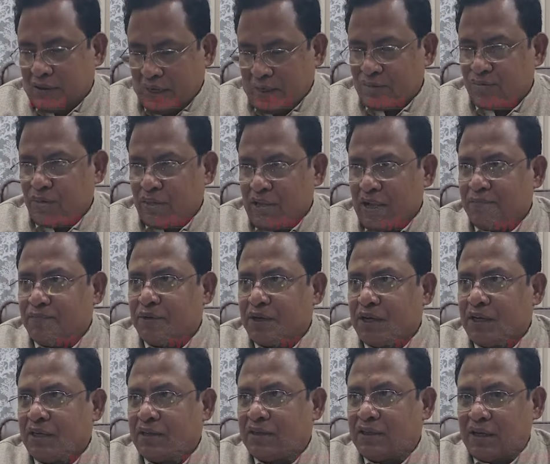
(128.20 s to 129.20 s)
That's what I am
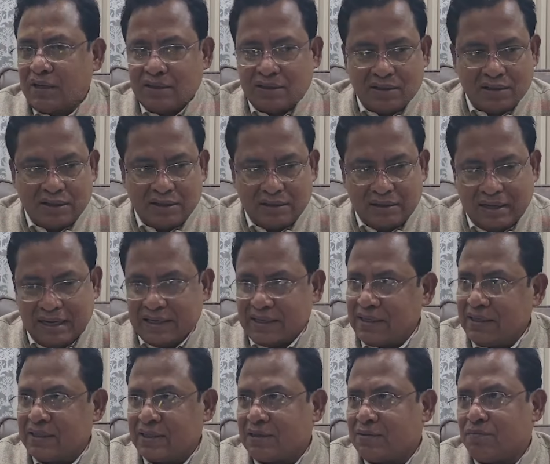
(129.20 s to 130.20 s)
telling, that
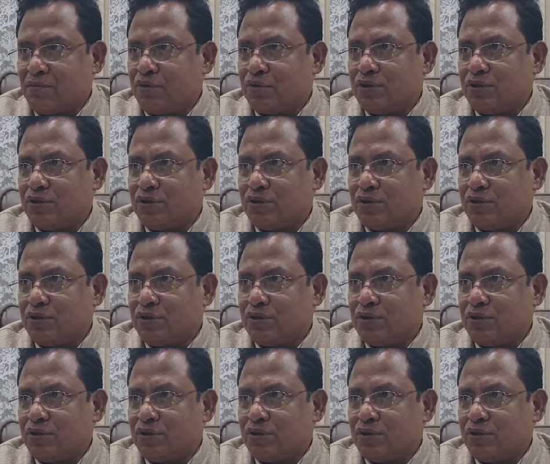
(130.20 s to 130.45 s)
latest